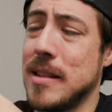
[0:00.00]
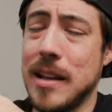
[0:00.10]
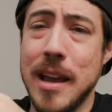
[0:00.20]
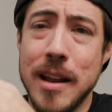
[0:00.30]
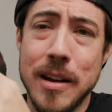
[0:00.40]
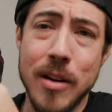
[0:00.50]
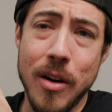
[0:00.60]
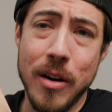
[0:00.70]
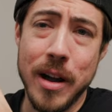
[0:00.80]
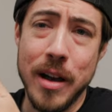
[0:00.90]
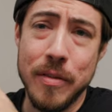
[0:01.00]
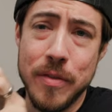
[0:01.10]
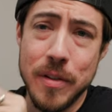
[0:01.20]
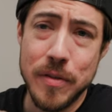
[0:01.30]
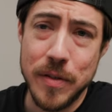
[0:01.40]
the Canon
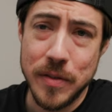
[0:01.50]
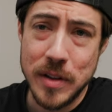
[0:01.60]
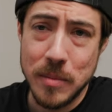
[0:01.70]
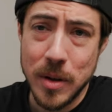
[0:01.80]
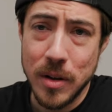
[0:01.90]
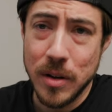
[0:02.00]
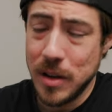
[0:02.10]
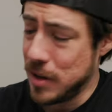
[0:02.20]
RF 50 mil.